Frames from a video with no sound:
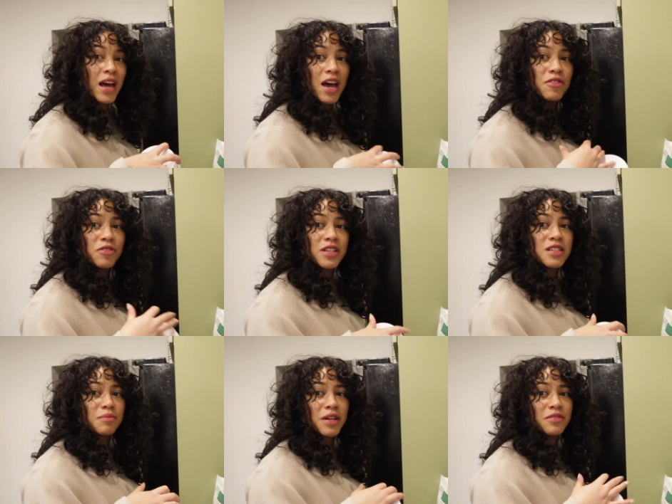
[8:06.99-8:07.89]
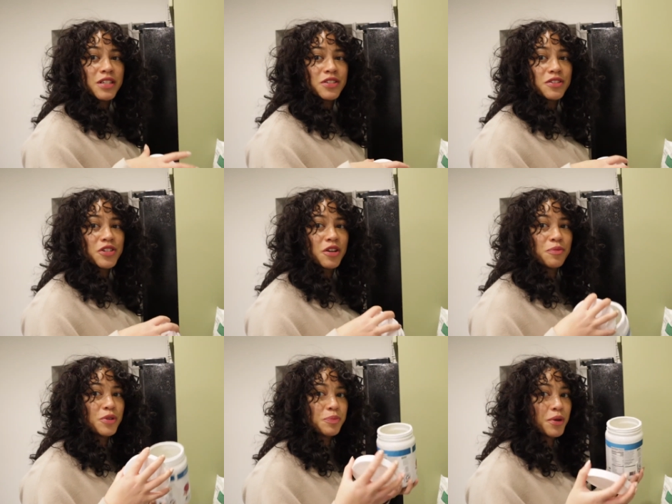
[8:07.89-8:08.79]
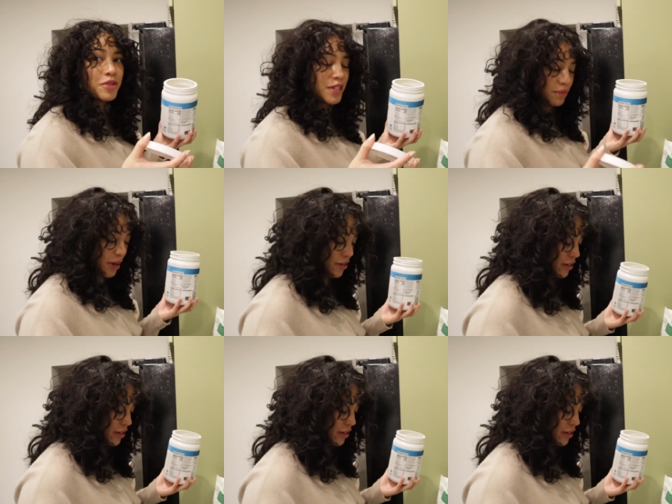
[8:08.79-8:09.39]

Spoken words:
I haven't really done my research on what protein powder